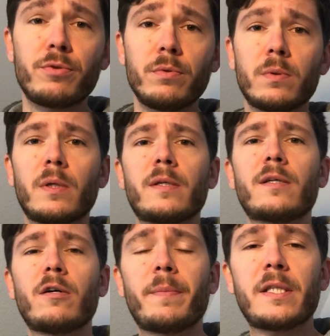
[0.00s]
to
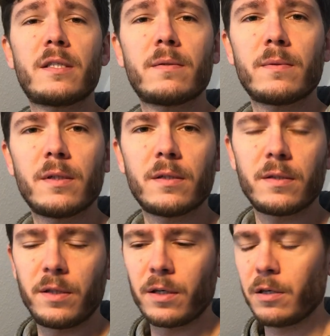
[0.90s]
comment
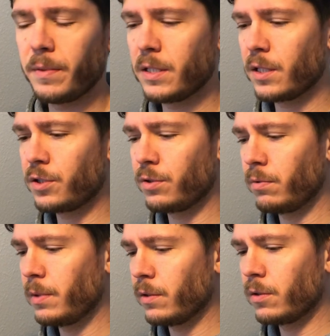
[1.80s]
uh, in the comment section
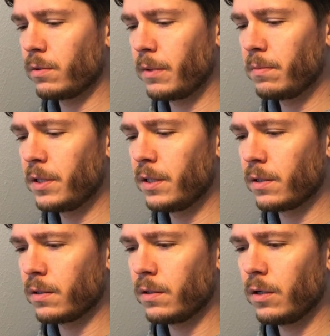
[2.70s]
about maybe
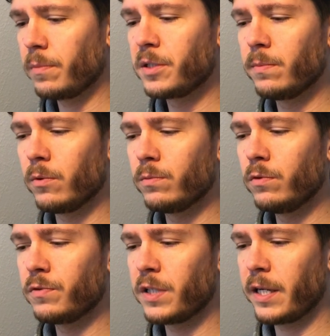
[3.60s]
uh, optimal
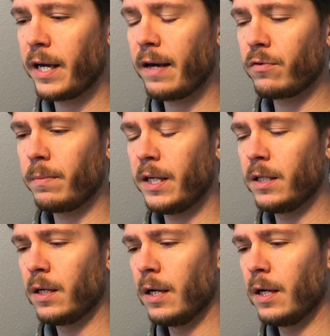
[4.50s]
moves that I haven't made.